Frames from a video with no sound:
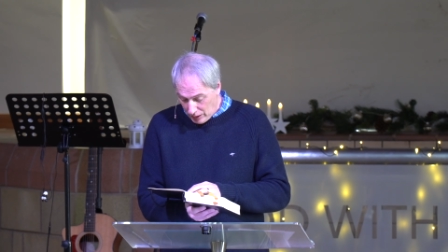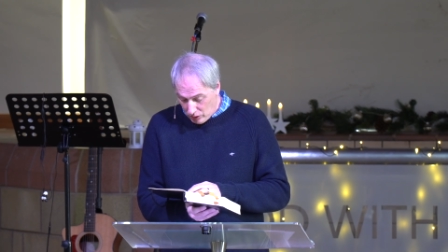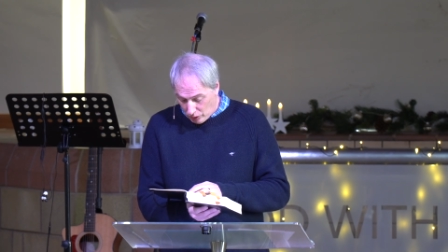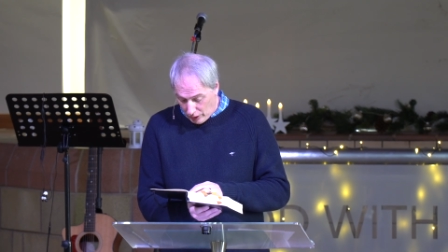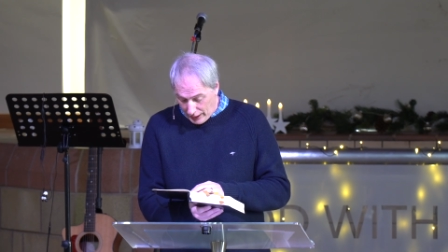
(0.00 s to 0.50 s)

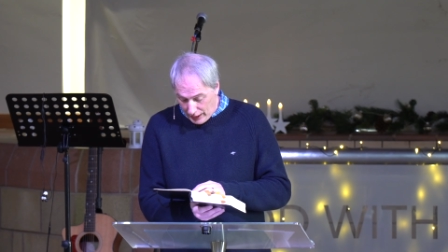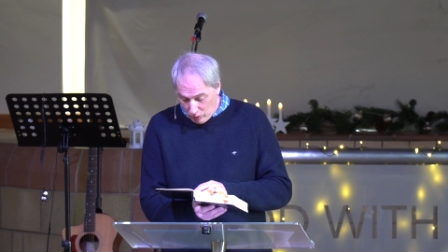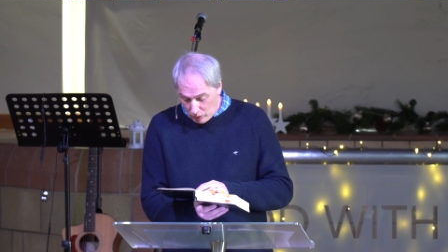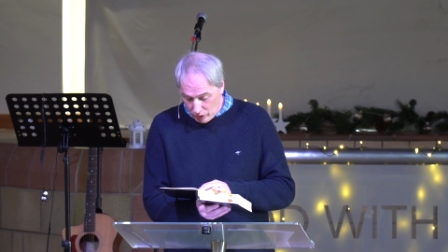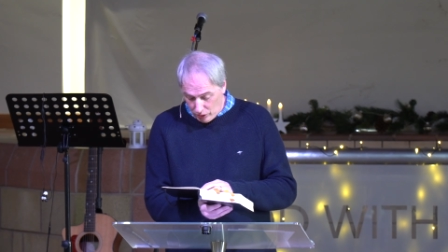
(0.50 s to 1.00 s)
nor
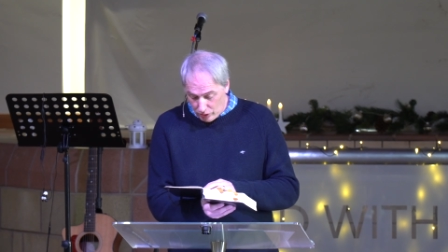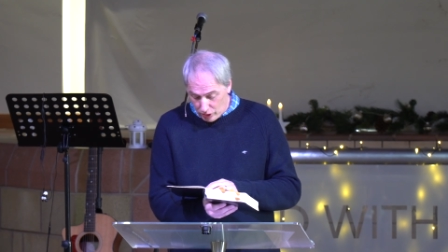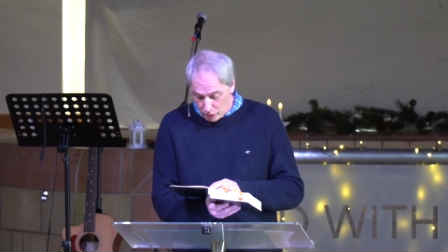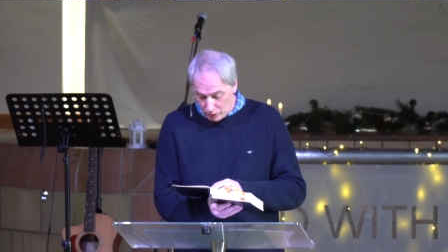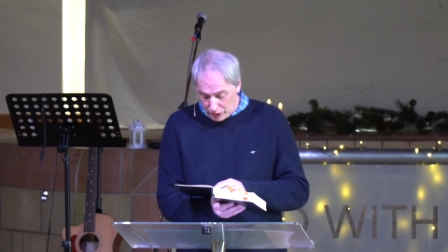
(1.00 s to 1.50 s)
anyone who
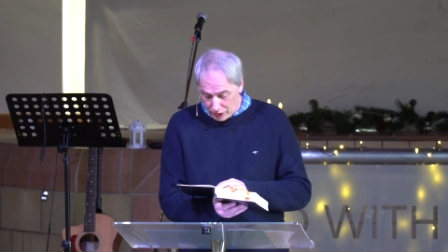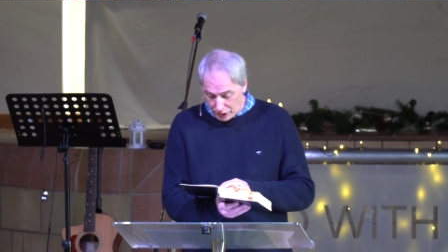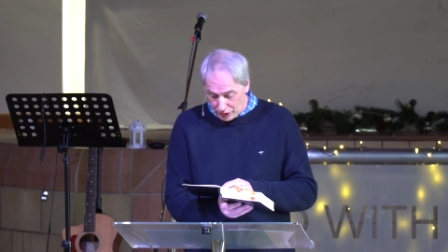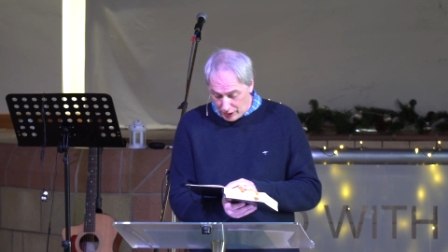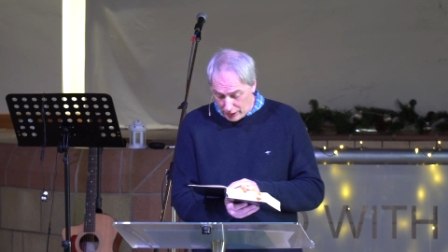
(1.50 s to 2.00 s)
does what is
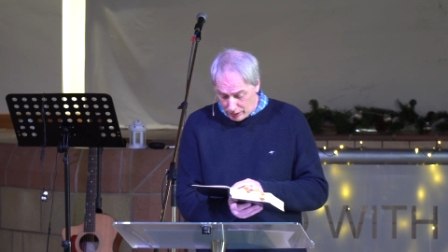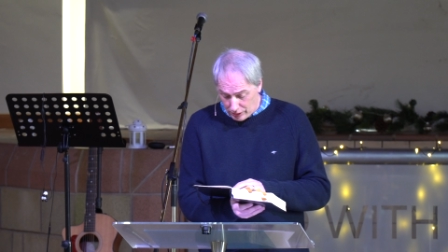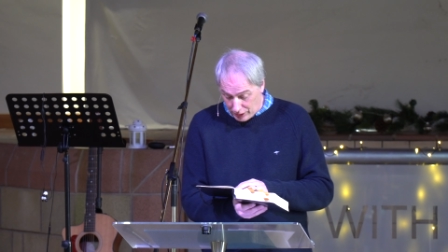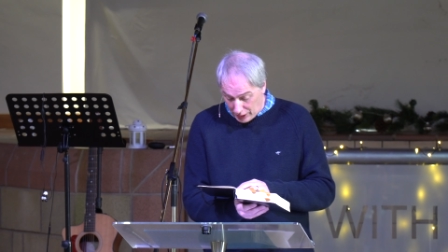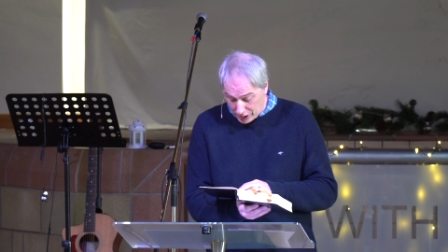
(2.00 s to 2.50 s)

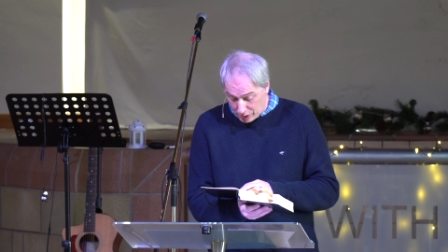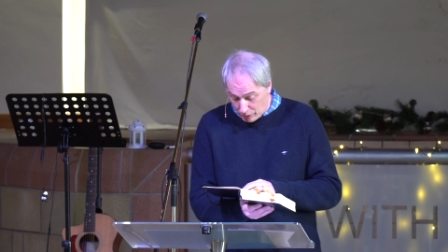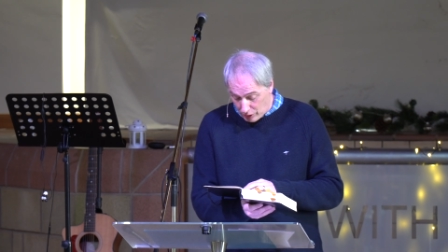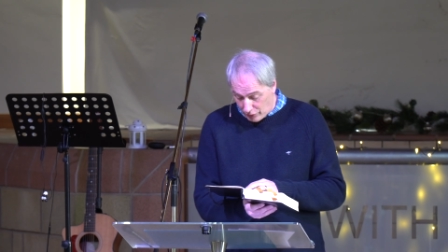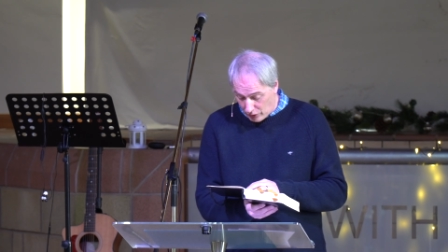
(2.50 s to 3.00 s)

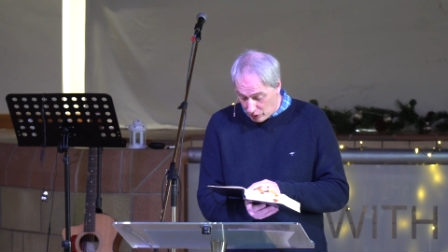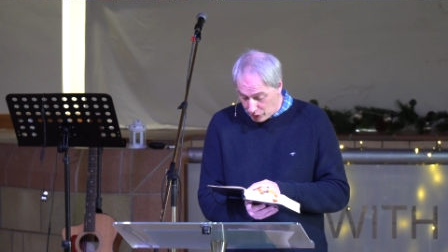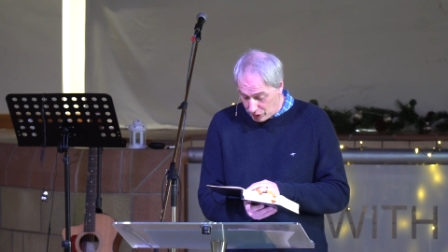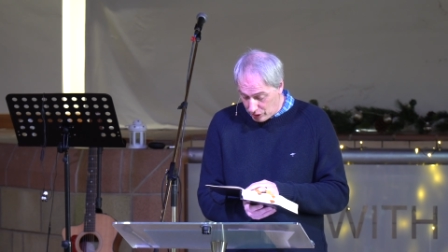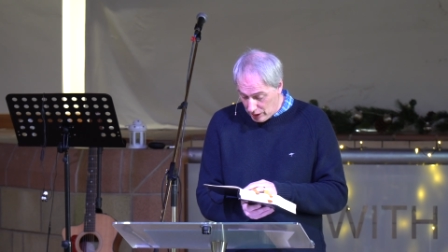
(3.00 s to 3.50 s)
detestable or
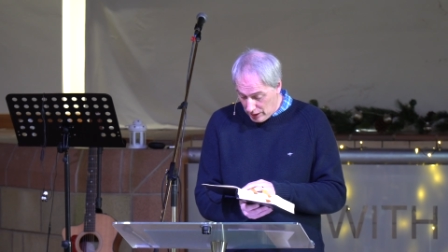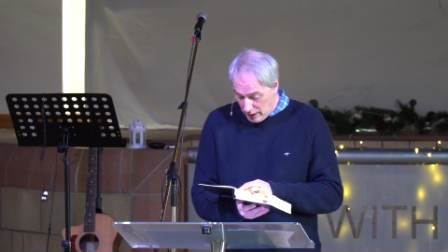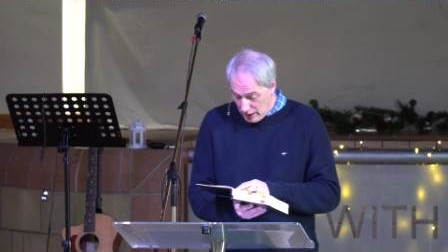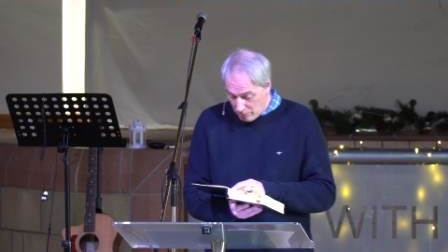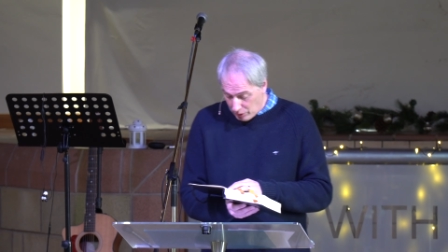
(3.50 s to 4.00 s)
false,
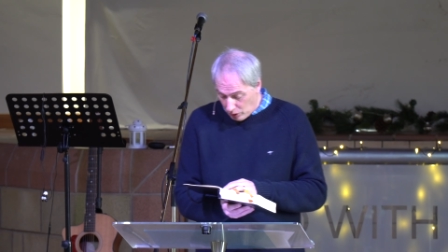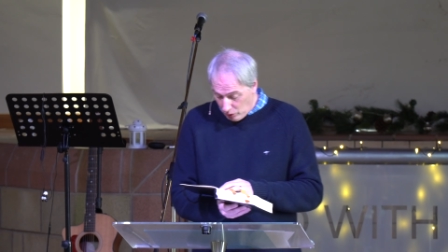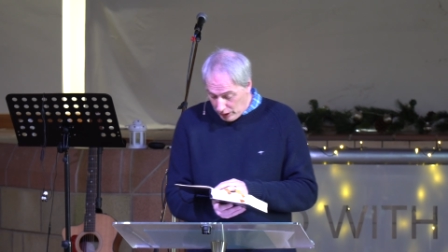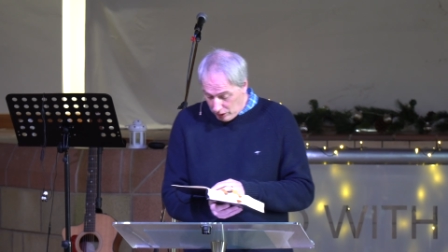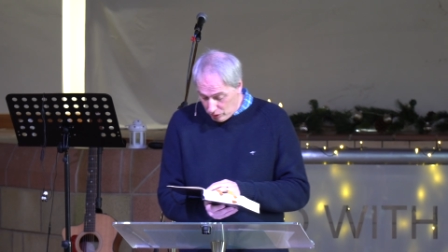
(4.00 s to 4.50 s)
but
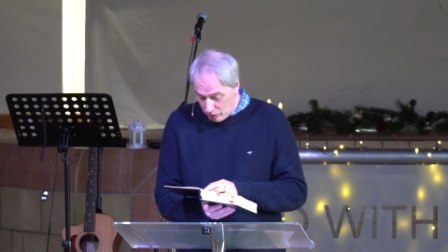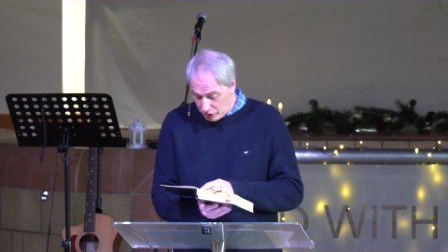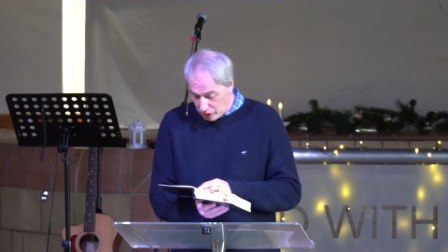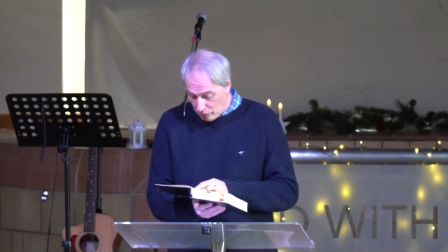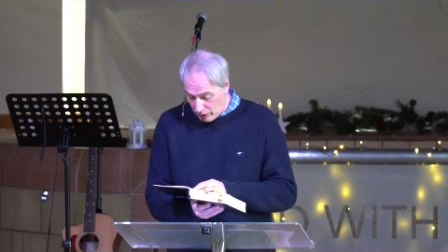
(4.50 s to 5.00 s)
only
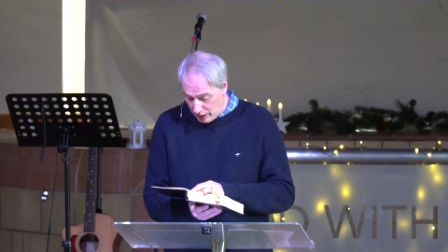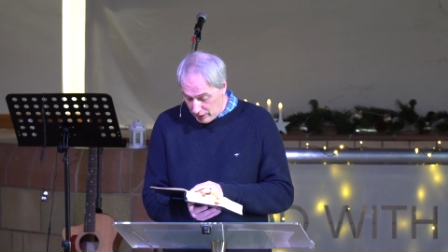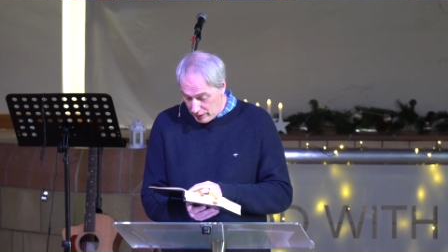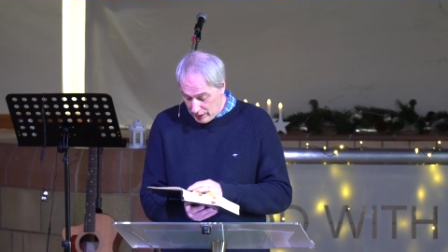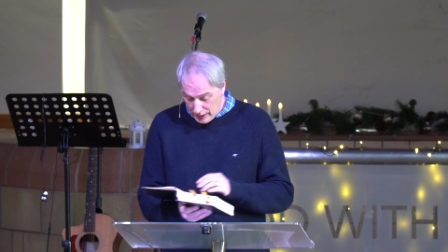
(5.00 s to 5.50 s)
those who are
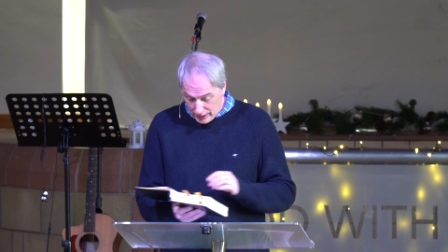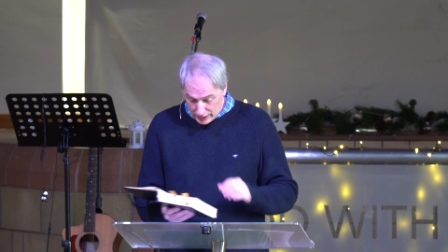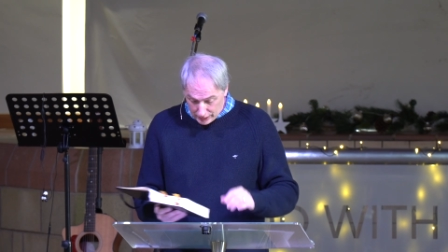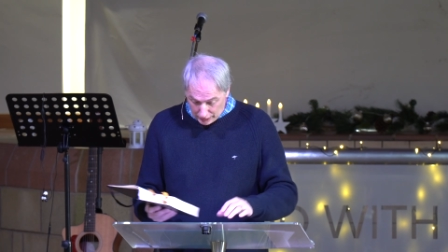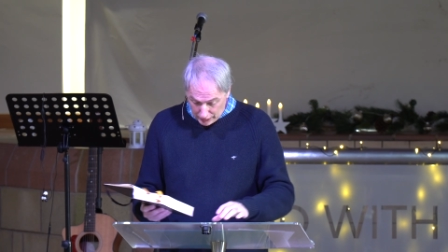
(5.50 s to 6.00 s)
written
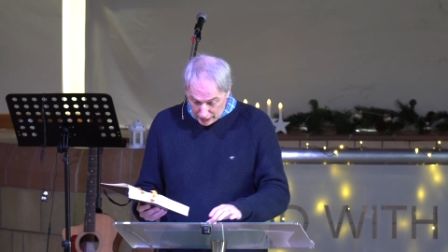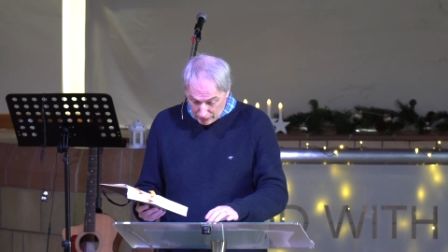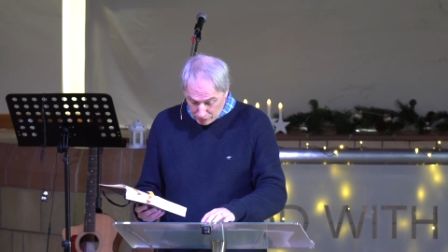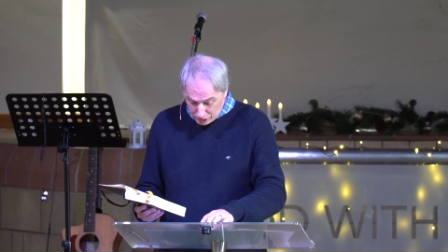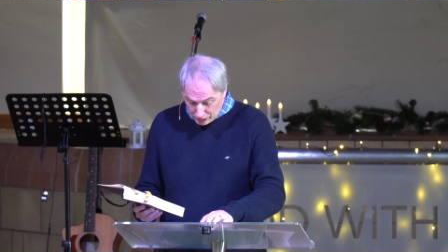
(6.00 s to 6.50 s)
in the
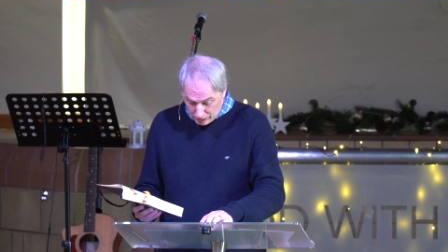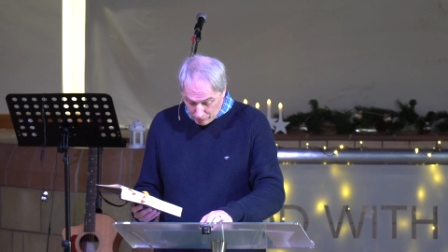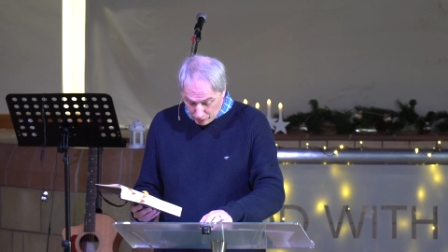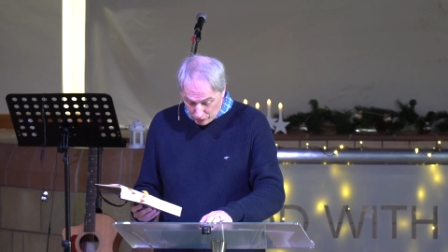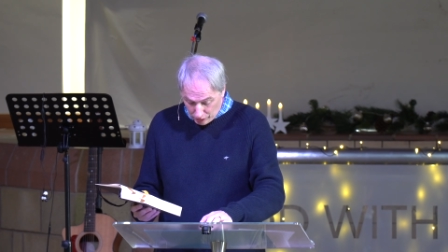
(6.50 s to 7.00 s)
Lamb's
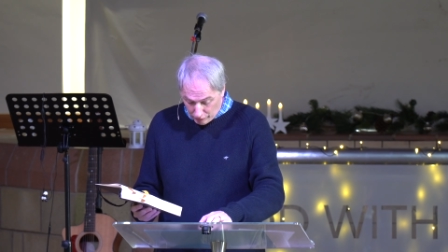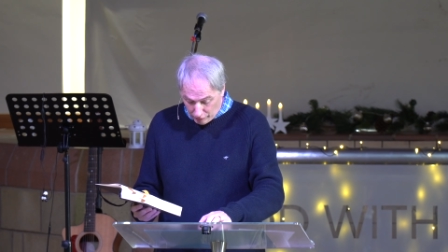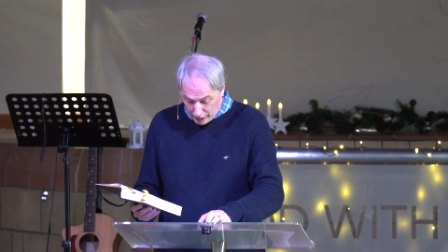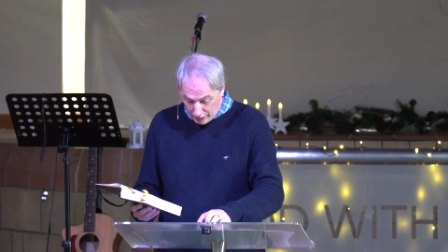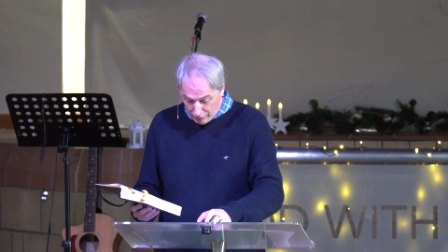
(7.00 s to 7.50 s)
book of
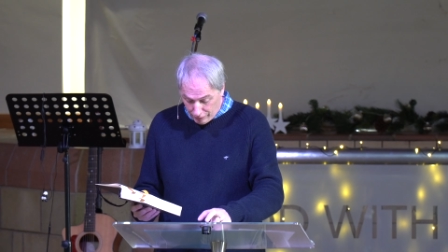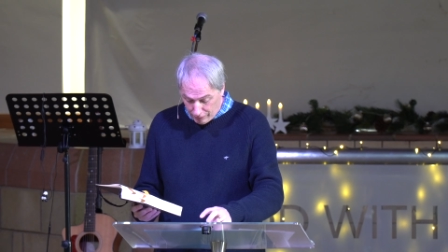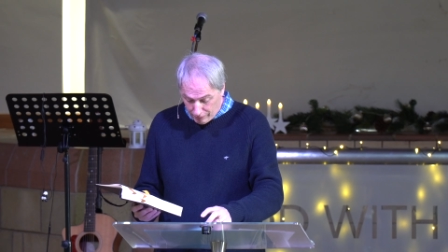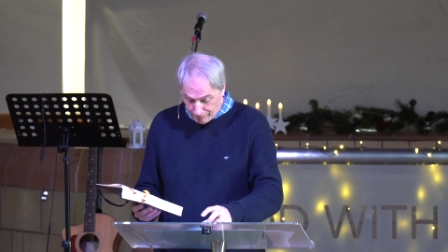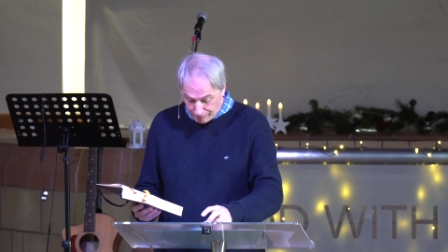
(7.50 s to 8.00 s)
life.